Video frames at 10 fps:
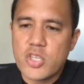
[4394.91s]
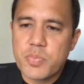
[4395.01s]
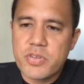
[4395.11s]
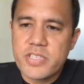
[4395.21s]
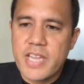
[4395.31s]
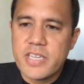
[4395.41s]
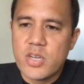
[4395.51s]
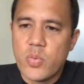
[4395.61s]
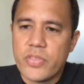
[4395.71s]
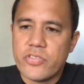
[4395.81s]
presenting
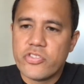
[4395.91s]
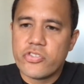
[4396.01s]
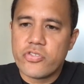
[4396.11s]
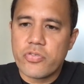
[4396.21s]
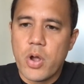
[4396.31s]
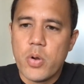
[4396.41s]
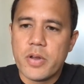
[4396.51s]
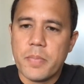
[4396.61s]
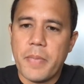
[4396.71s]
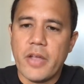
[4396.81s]
with stroke
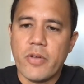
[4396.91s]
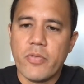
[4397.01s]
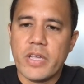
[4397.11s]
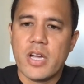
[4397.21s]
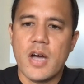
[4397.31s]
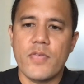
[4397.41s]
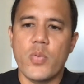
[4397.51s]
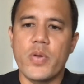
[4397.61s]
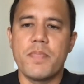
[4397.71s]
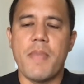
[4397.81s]
may recover
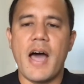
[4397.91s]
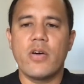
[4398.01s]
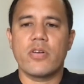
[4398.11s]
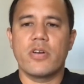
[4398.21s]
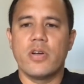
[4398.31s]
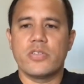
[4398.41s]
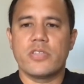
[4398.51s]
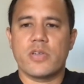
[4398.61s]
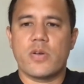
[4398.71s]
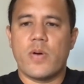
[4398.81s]
with mild or no
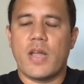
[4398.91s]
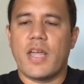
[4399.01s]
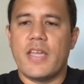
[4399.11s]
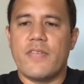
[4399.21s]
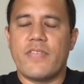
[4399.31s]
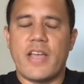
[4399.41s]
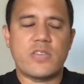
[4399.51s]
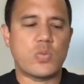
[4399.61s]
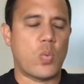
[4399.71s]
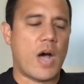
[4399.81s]
sequelae? If
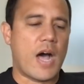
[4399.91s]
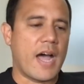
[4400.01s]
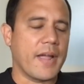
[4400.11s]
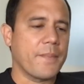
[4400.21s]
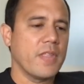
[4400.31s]
yes, why?